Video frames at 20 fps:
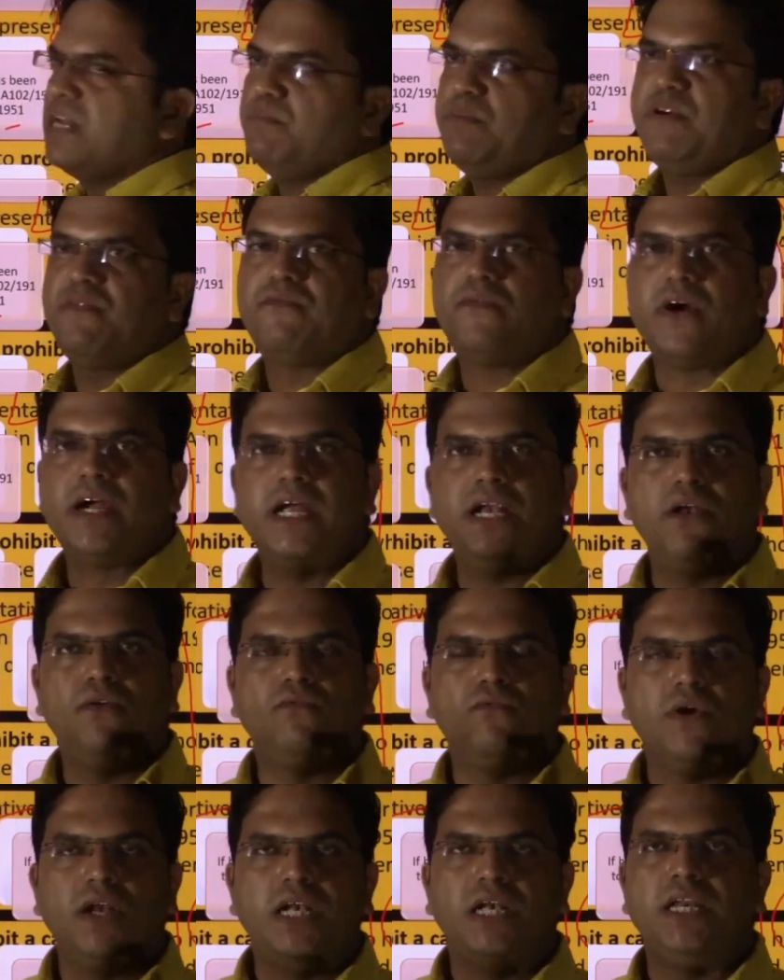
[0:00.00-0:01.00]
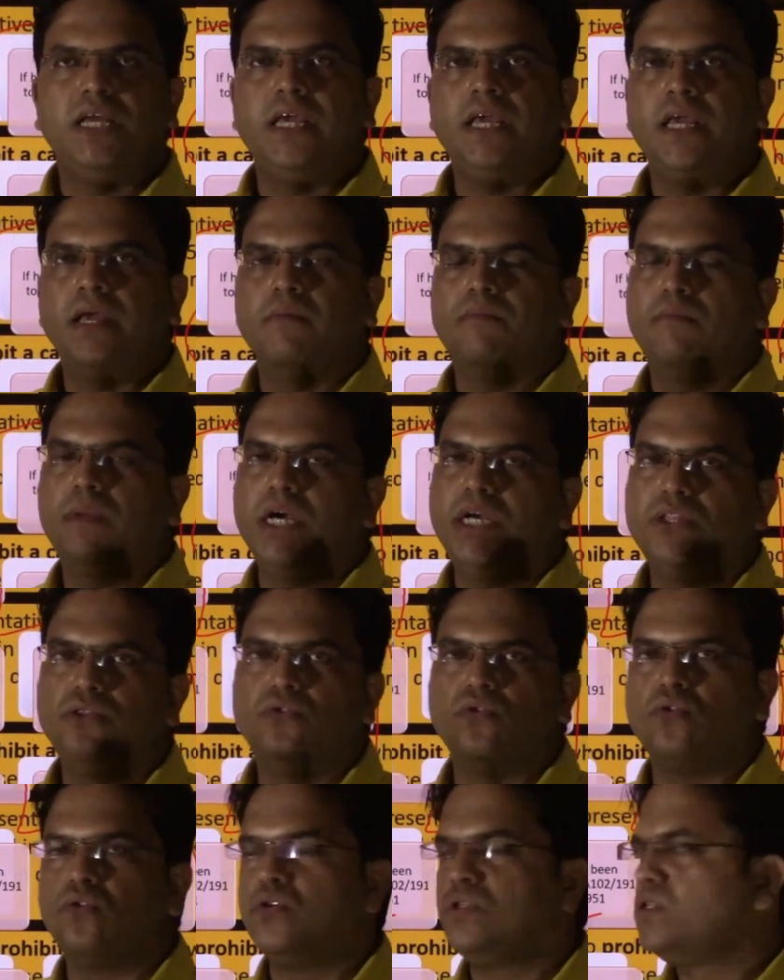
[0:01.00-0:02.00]
can be filed only by
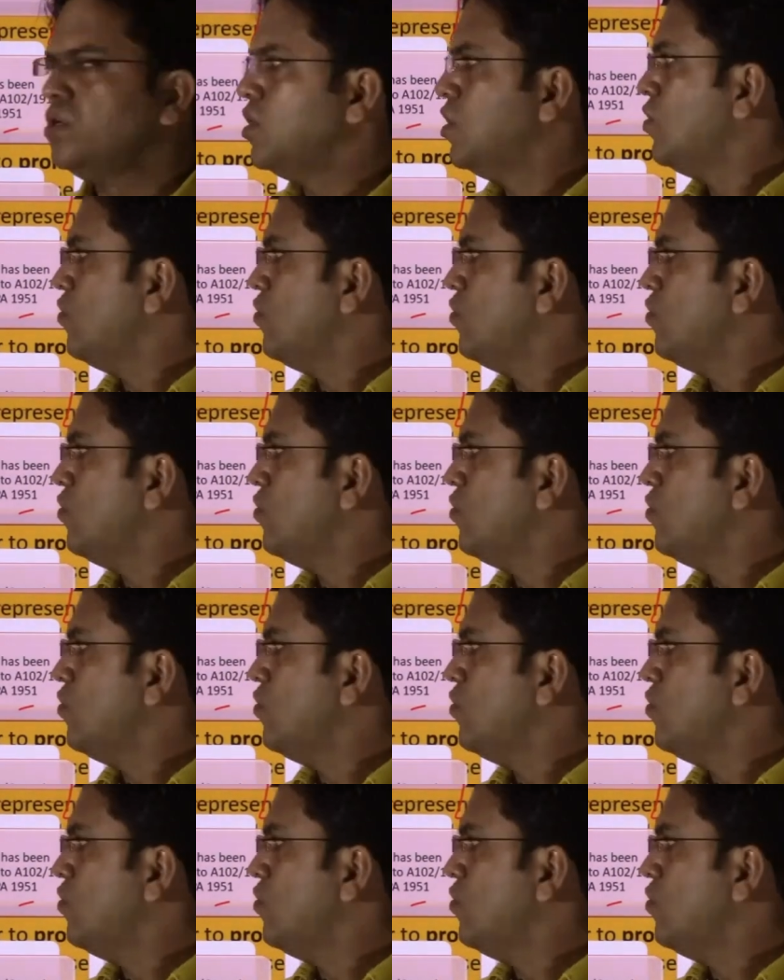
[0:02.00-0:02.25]
those